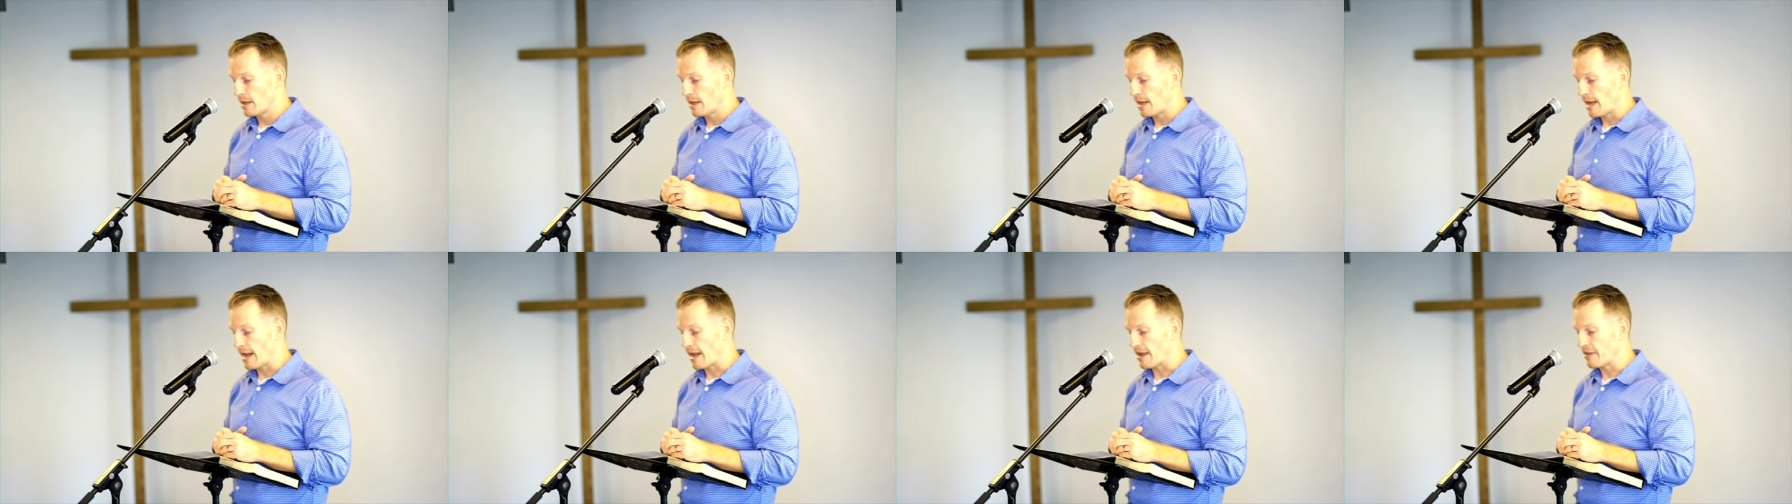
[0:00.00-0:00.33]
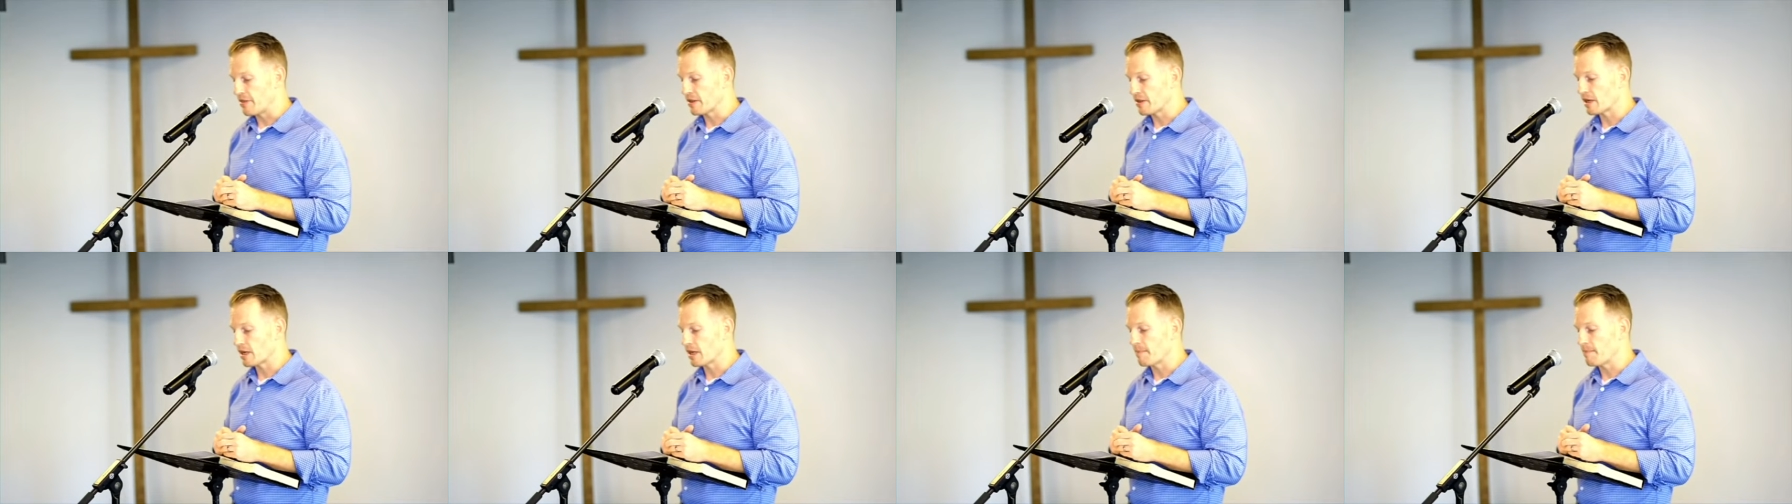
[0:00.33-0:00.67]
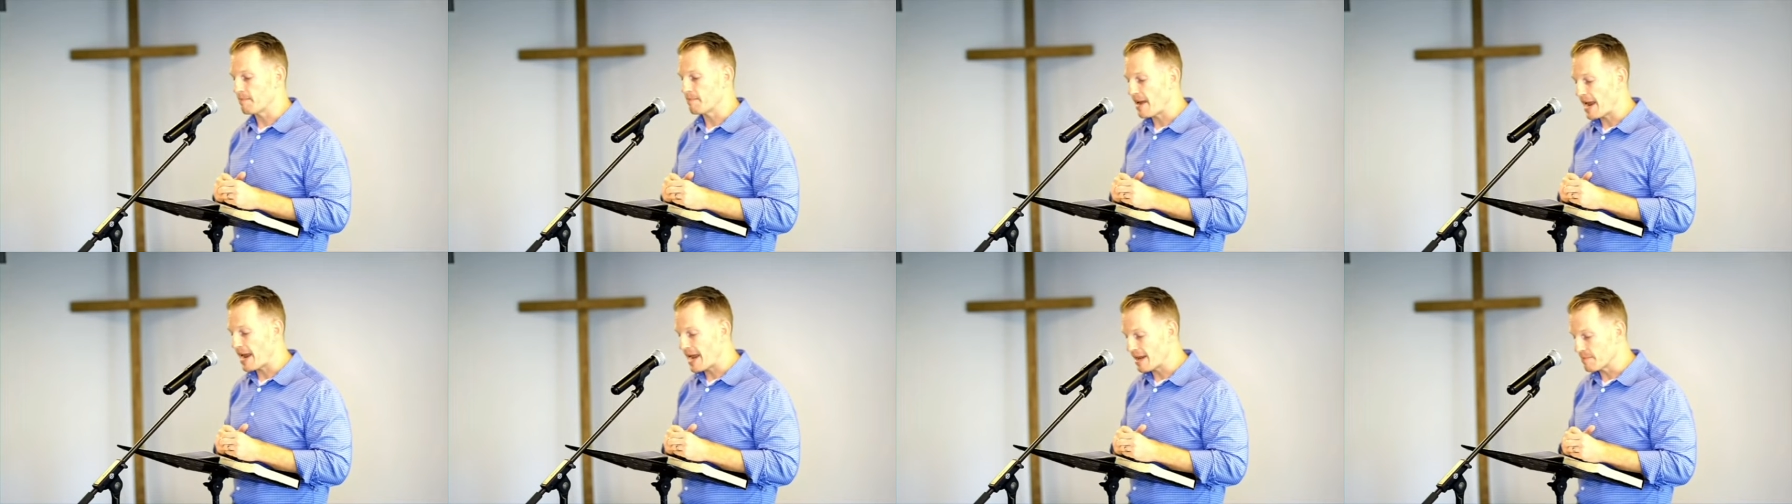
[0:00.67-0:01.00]
and the
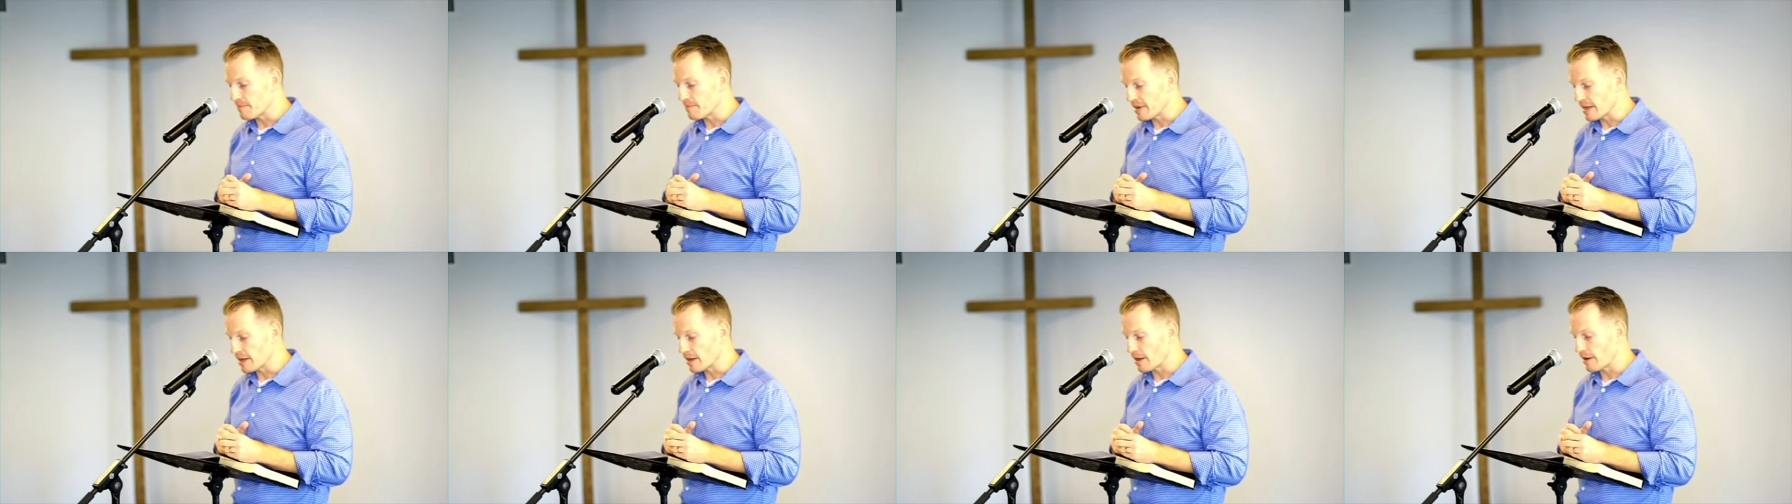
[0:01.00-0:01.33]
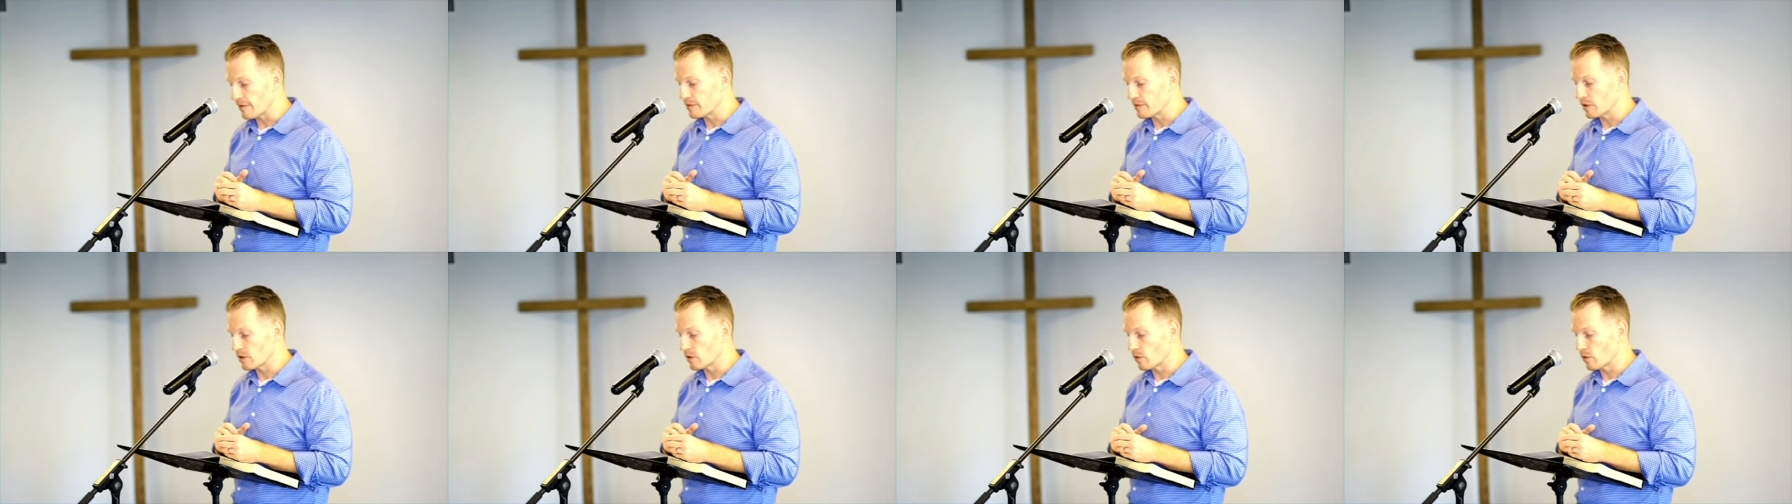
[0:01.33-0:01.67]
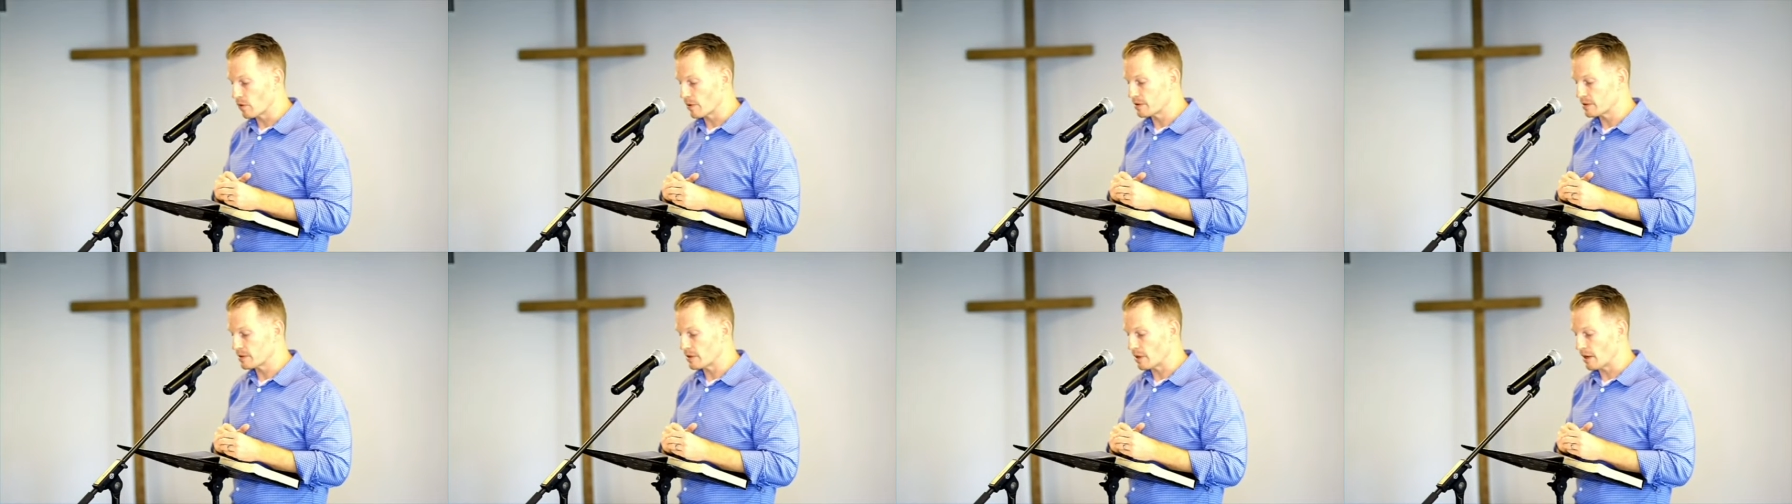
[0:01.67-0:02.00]
commandment of the
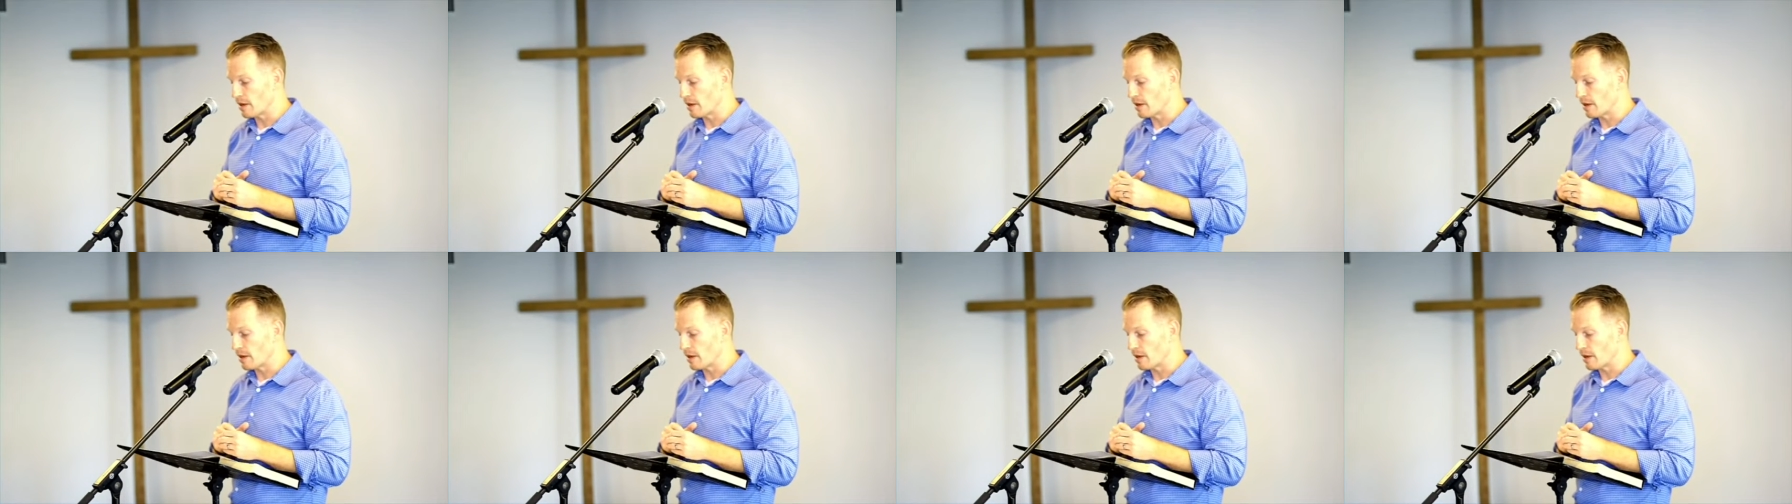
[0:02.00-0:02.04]
Lord and